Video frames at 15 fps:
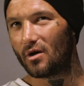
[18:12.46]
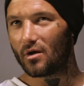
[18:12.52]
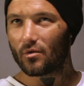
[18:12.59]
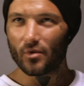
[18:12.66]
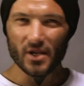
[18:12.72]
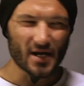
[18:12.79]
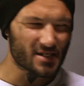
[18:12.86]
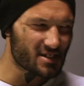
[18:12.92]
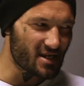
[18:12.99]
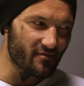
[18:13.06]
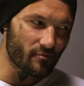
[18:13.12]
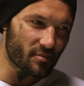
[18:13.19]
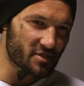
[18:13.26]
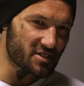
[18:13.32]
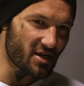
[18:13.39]
like
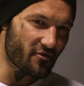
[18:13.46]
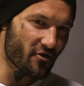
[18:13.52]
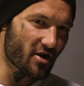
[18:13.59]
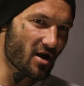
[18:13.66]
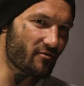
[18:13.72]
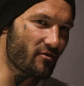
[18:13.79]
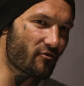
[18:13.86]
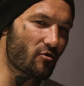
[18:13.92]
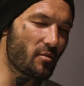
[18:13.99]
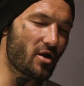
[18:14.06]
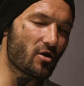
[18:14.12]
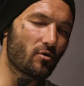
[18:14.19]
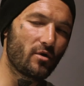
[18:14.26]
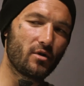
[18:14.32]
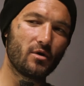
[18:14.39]
7% recover from
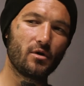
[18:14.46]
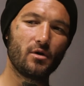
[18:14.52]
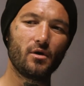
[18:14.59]
heroin.